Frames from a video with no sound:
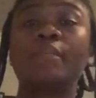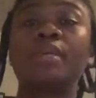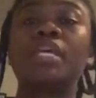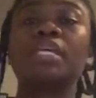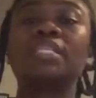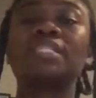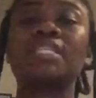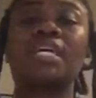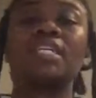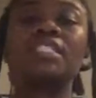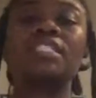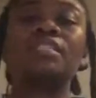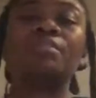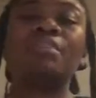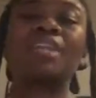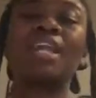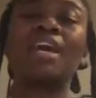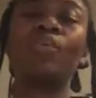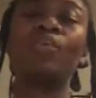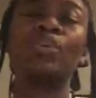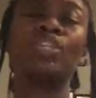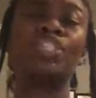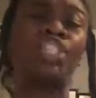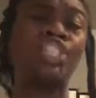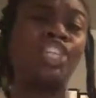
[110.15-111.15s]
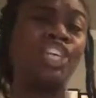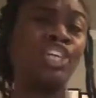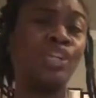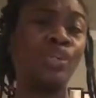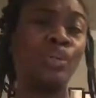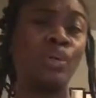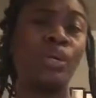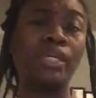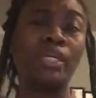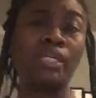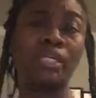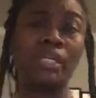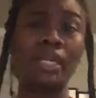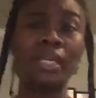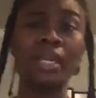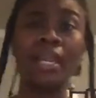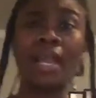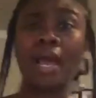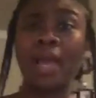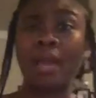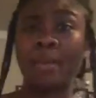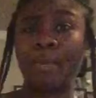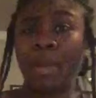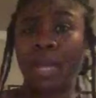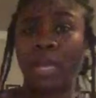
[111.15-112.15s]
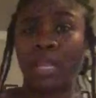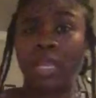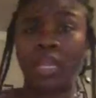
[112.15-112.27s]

because I used to be like, well, she a lawyer, they lie,